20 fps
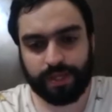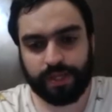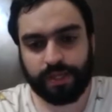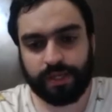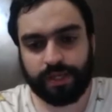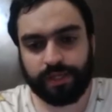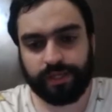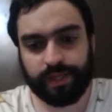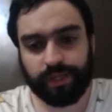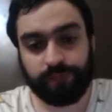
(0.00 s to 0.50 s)

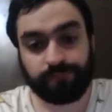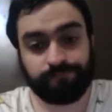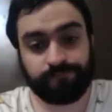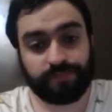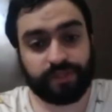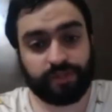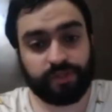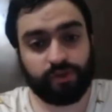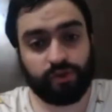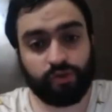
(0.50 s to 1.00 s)
Yeah.
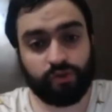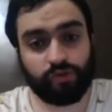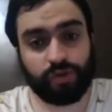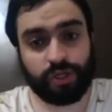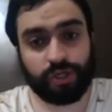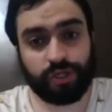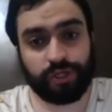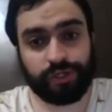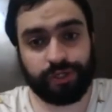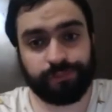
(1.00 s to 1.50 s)

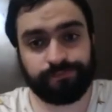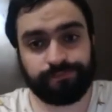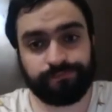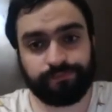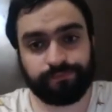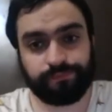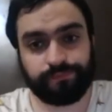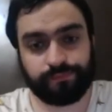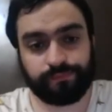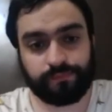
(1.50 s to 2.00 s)
So
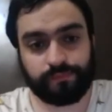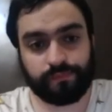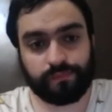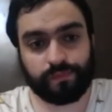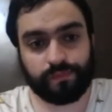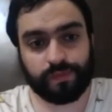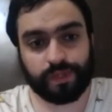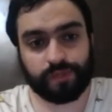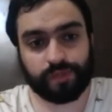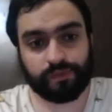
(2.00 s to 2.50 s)

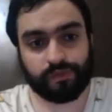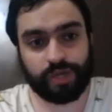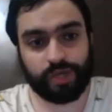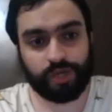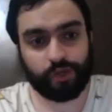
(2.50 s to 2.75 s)
yeah.